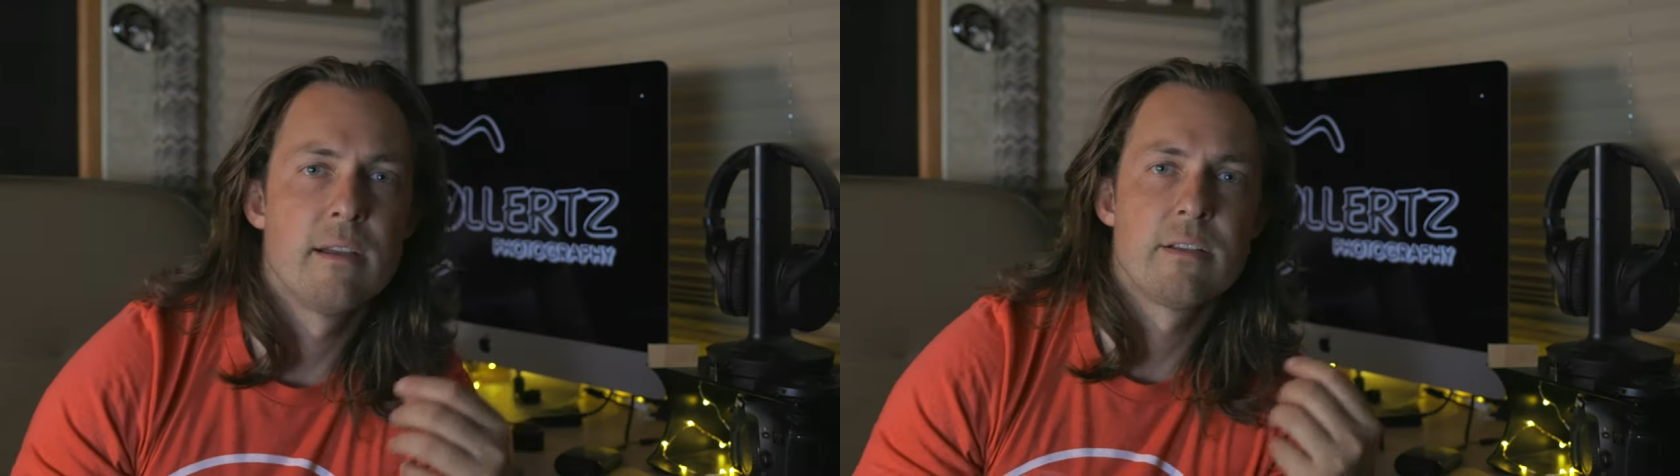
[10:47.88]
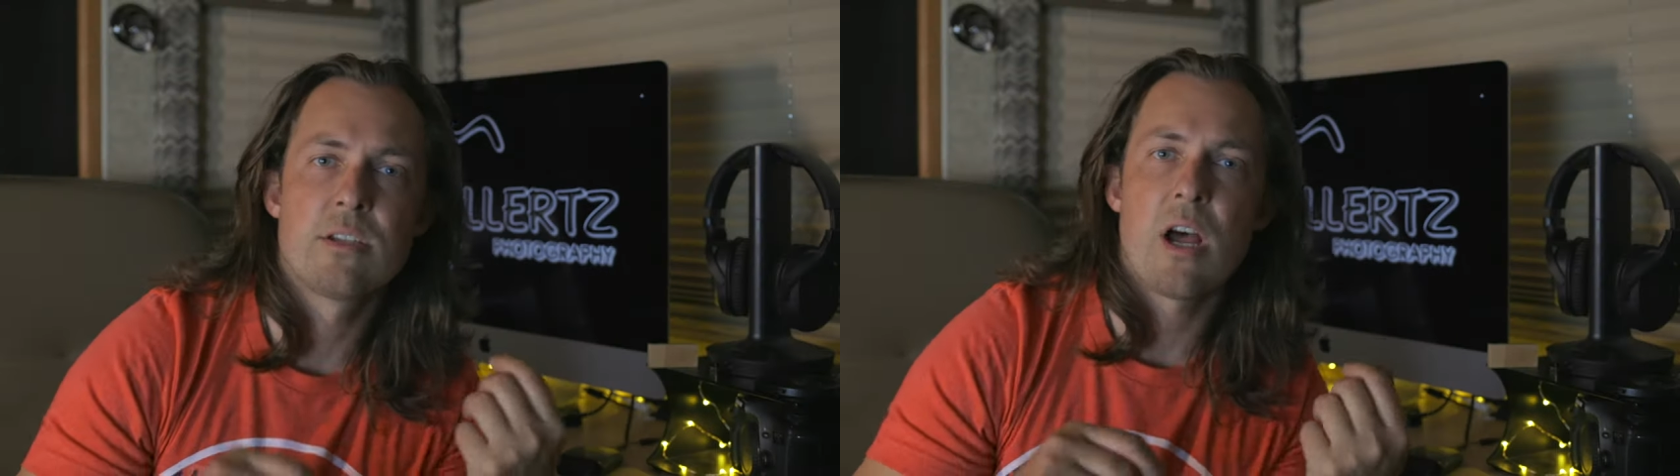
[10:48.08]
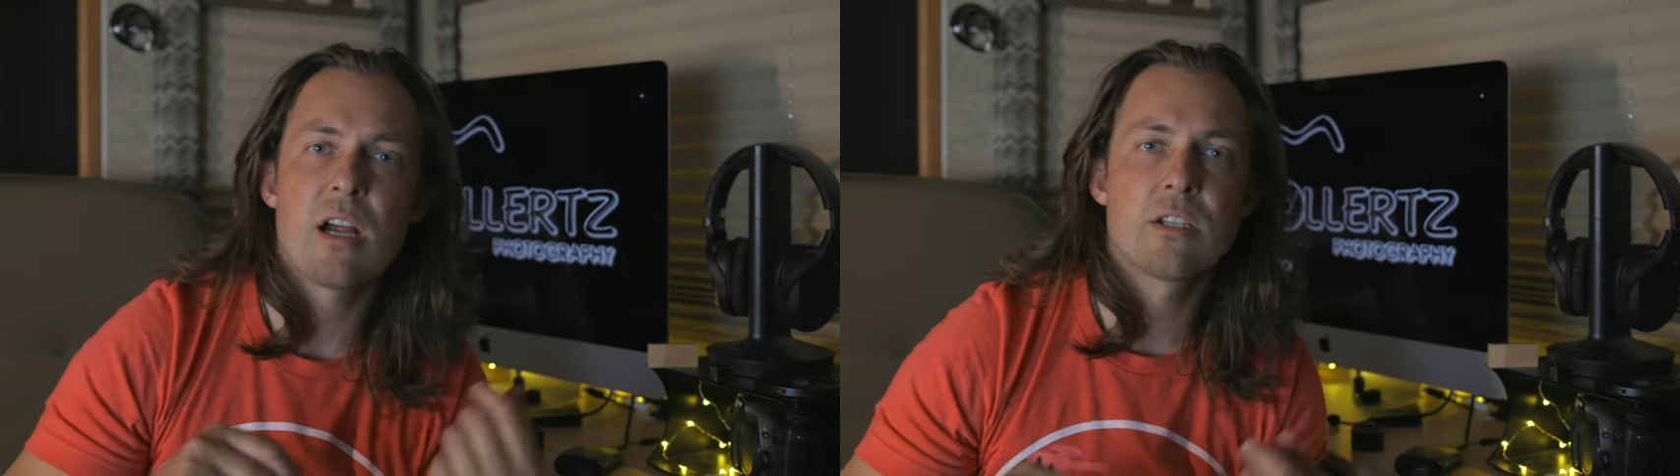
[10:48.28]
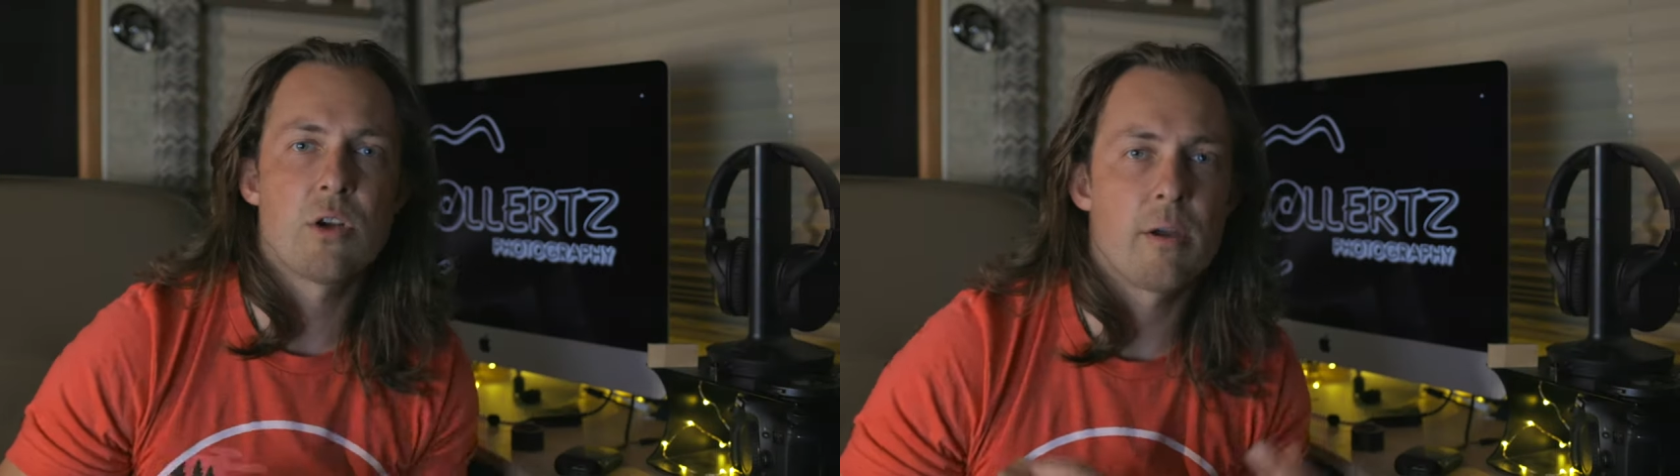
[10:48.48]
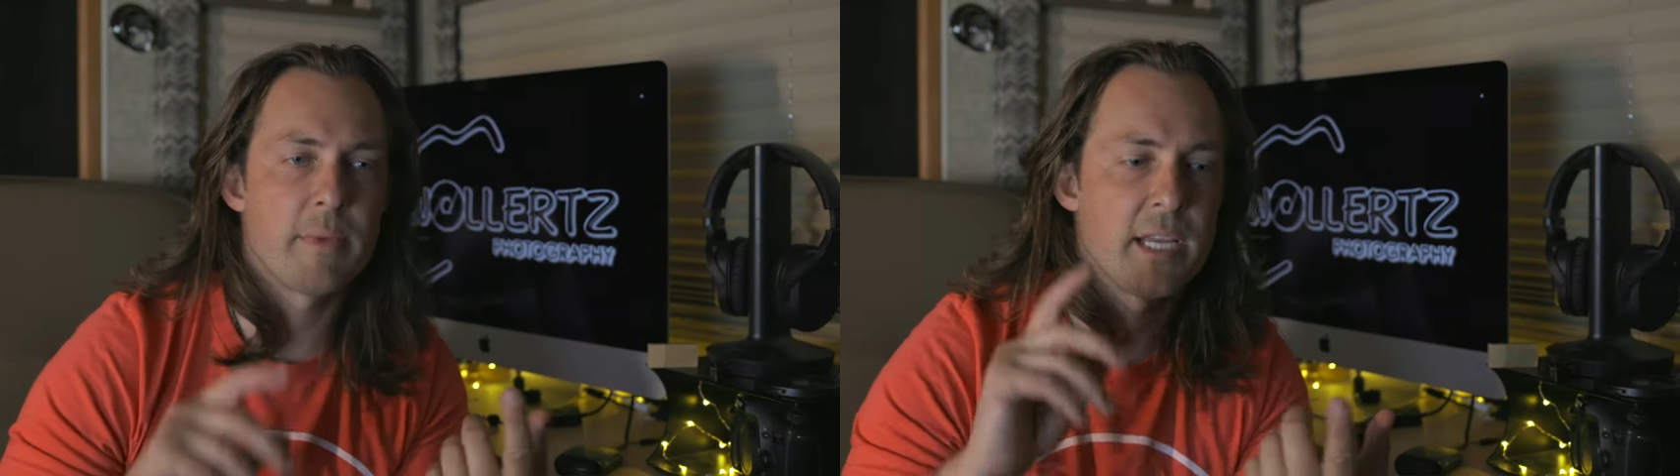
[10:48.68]
Stock
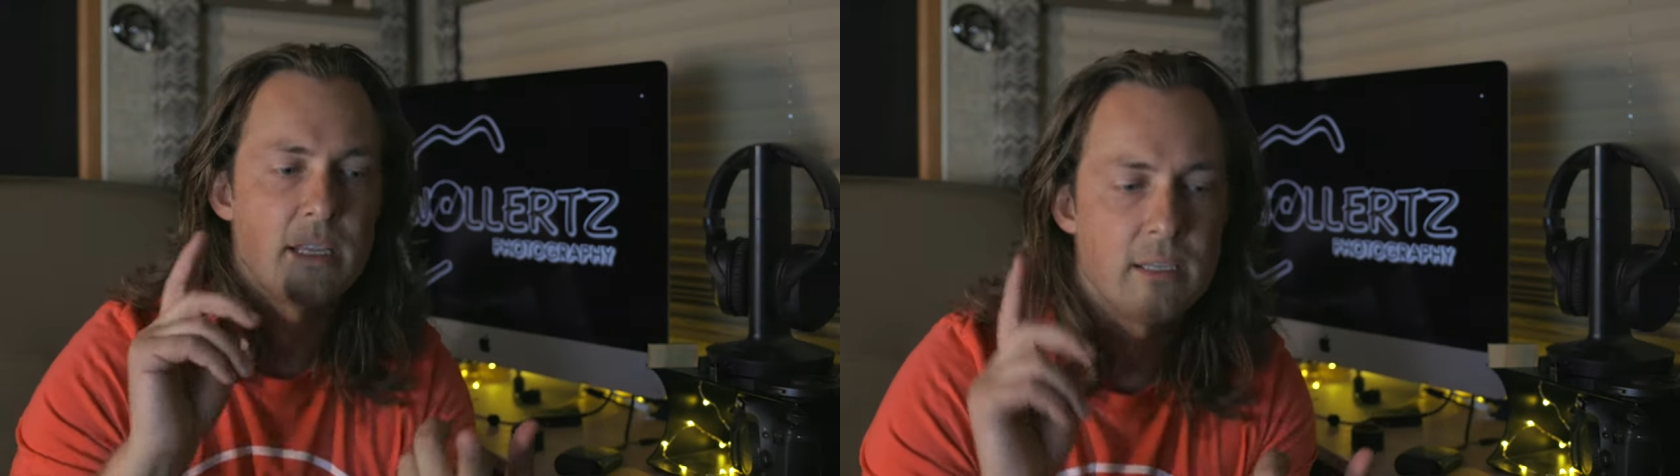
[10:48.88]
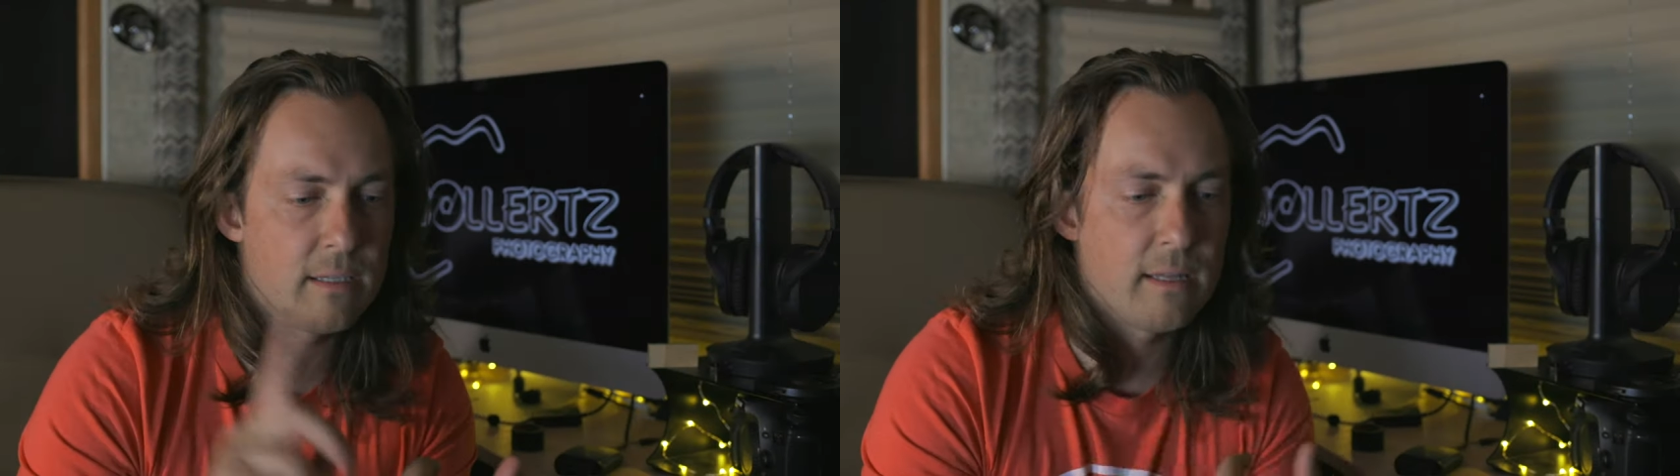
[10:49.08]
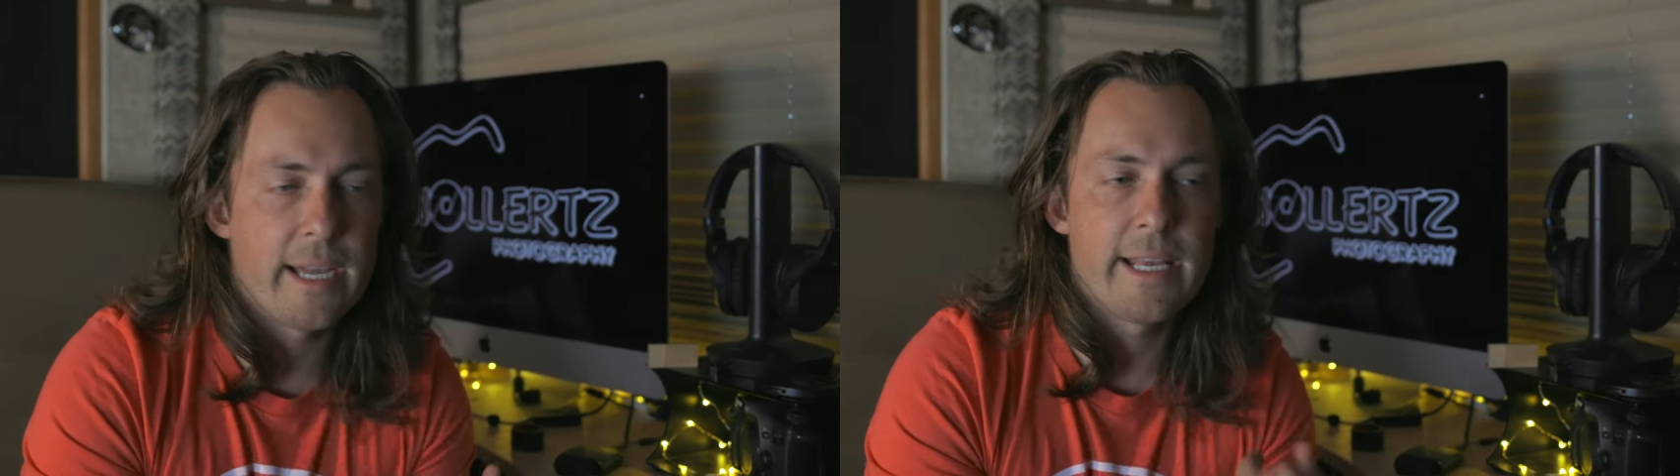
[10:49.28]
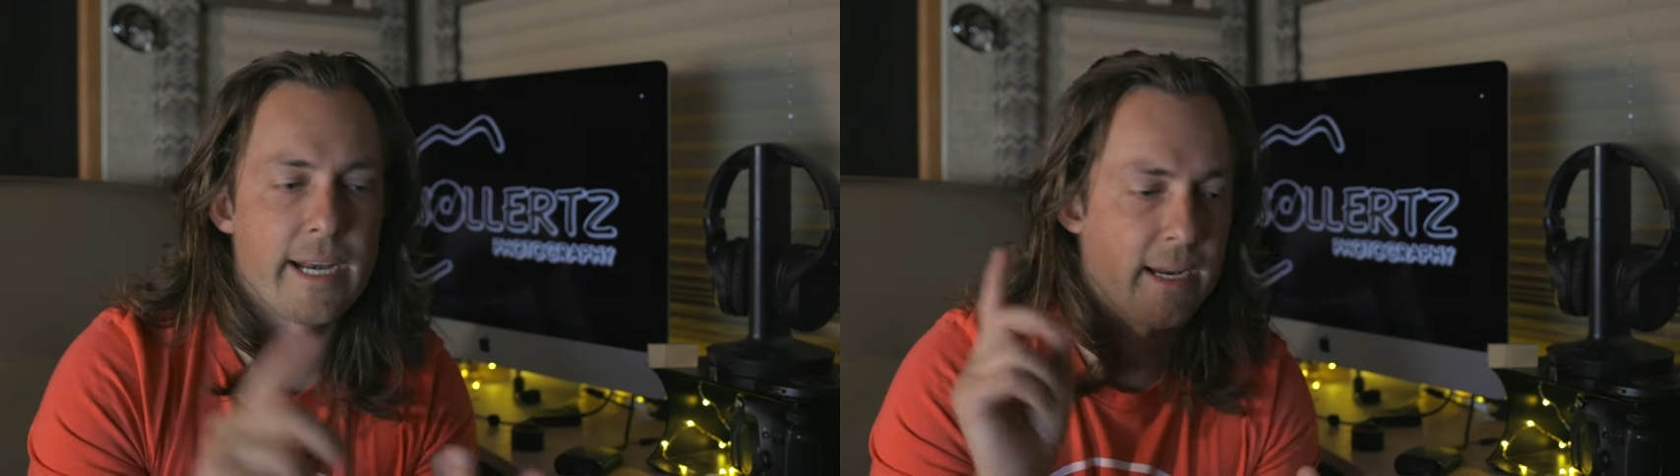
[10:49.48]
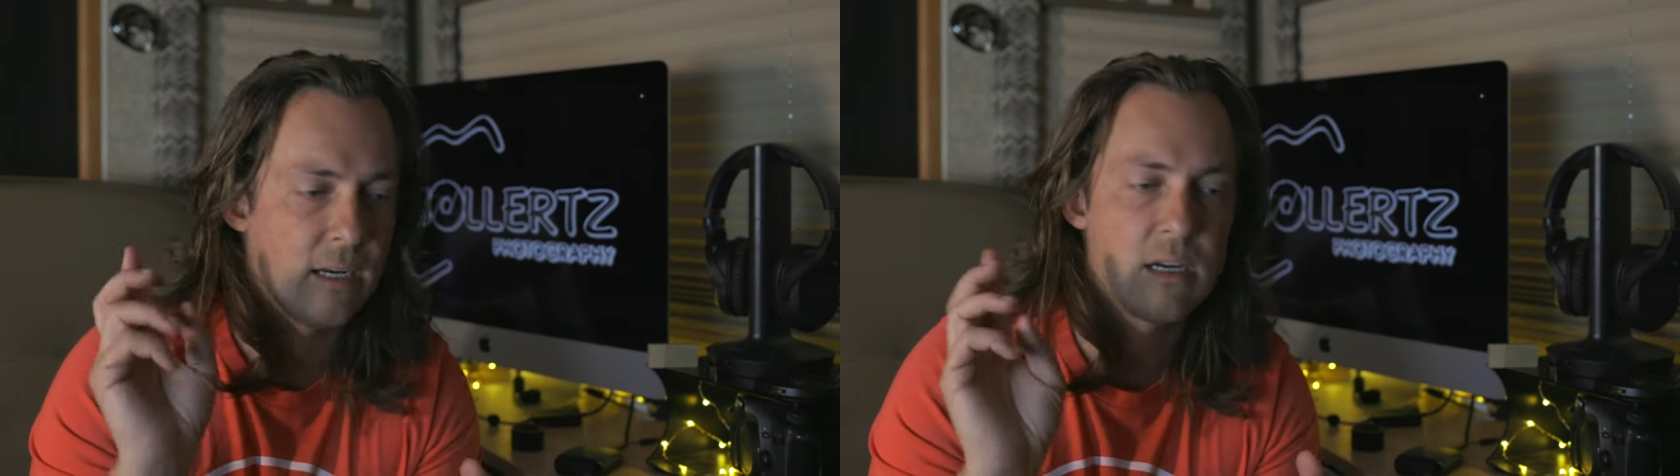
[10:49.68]
taught me lighting,